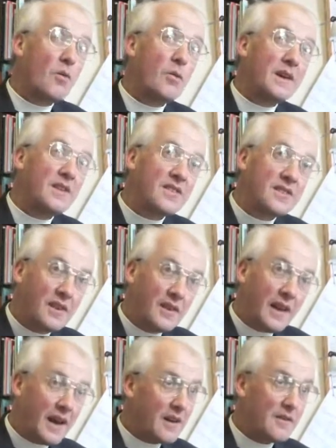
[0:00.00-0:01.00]
We
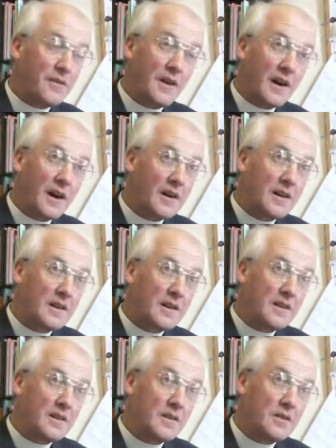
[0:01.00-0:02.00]
still have our
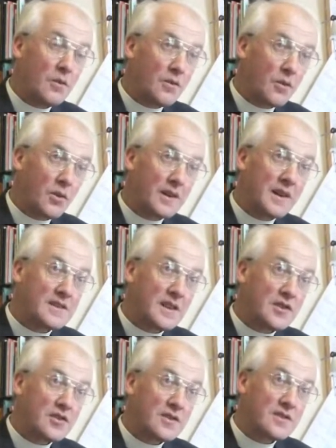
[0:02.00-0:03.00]
youth
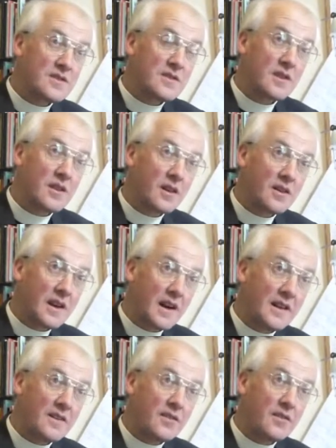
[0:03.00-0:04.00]
organisations, the Girl
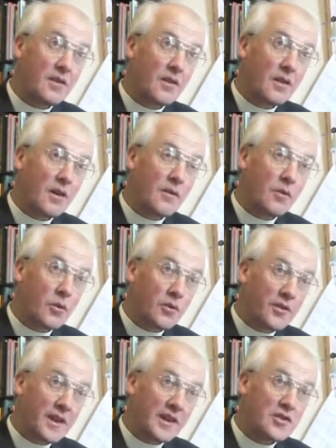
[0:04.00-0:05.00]
Guides of
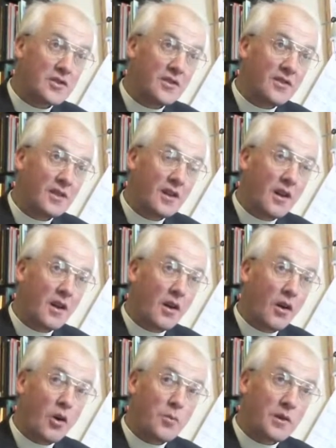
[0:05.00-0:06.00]
all sections,
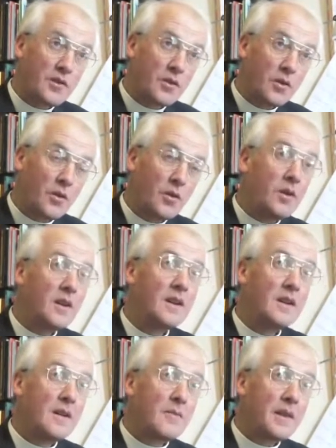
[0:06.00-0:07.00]
open to all,
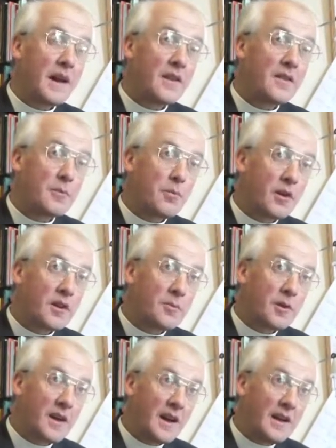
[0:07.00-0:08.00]
and the Boys
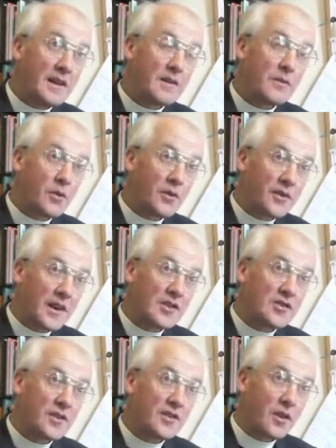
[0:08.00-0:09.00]
Brigade of all
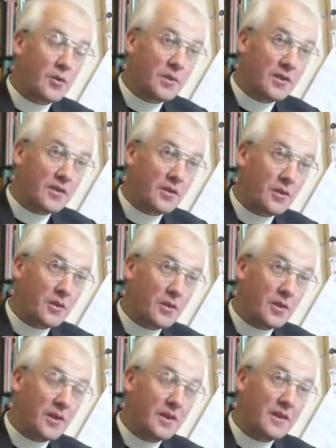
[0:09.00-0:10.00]
sections, open to all.